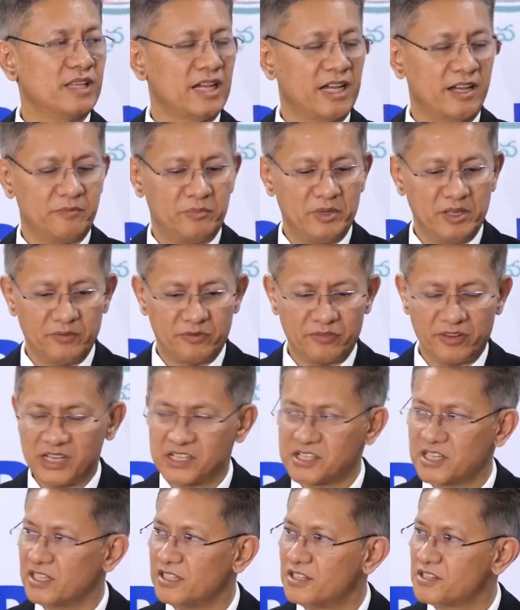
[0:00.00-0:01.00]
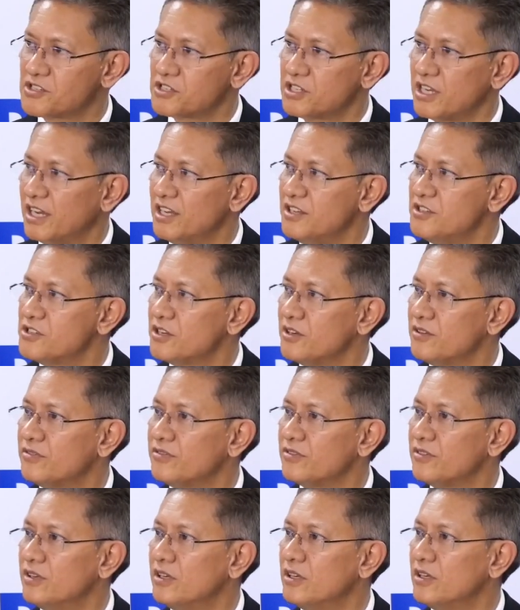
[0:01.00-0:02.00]
have been facing this challenge
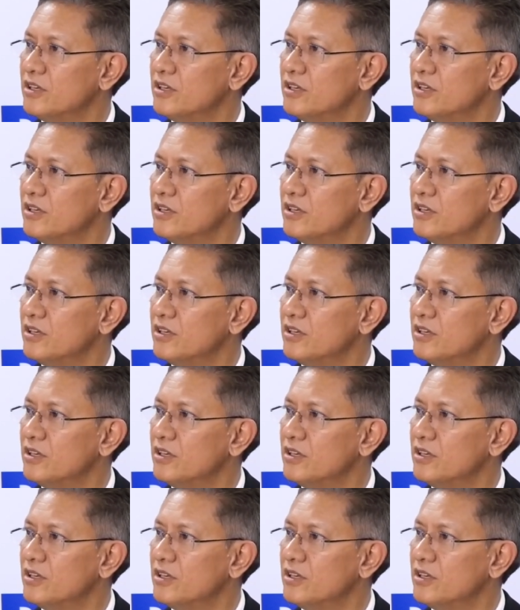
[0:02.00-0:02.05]
of